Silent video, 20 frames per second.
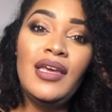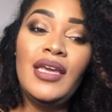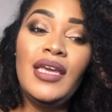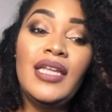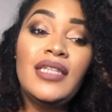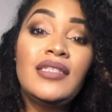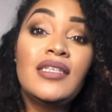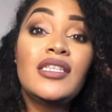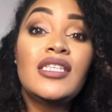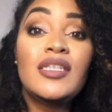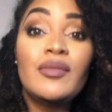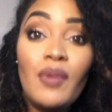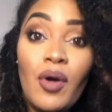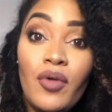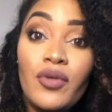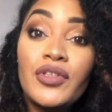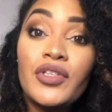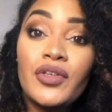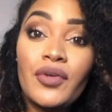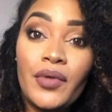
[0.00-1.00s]
It's a
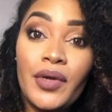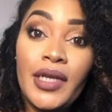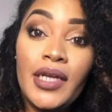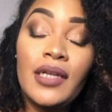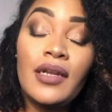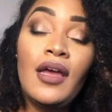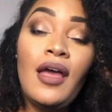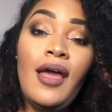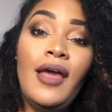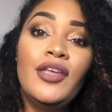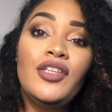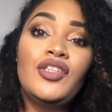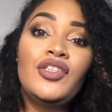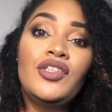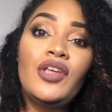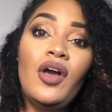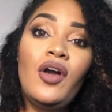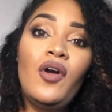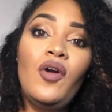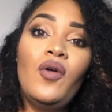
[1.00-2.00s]
smoke screen.
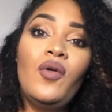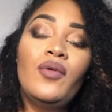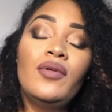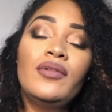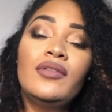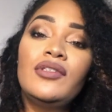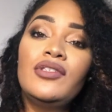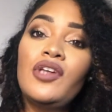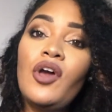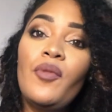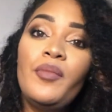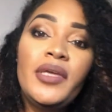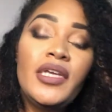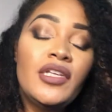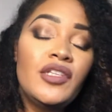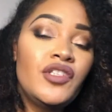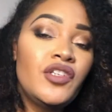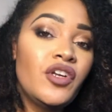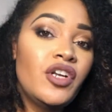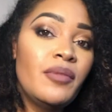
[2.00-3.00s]
So don't be
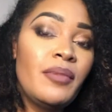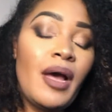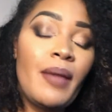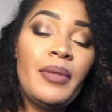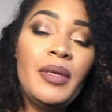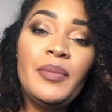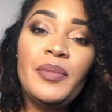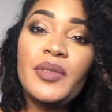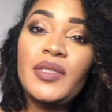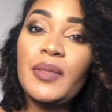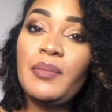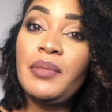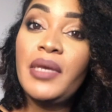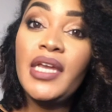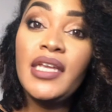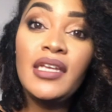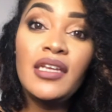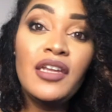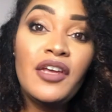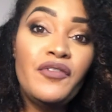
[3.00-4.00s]
concerned about people's
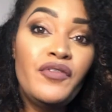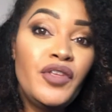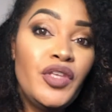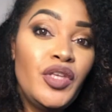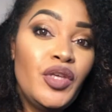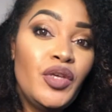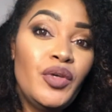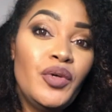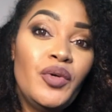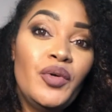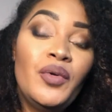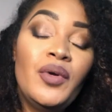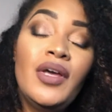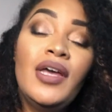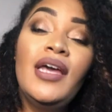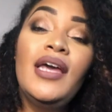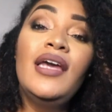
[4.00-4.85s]
opinion of you.